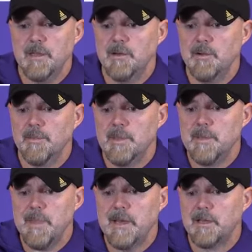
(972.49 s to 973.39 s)
You know, he
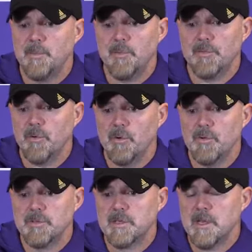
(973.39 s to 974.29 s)
made a couple
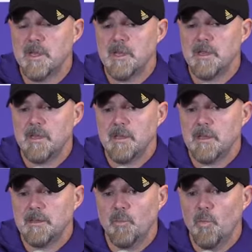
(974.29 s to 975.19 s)
throws,
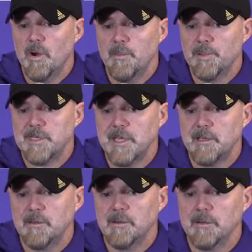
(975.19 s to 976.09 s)
and then one in
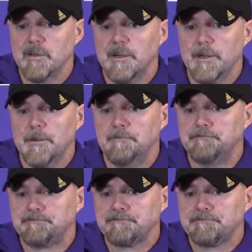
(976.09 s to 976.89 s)
particular,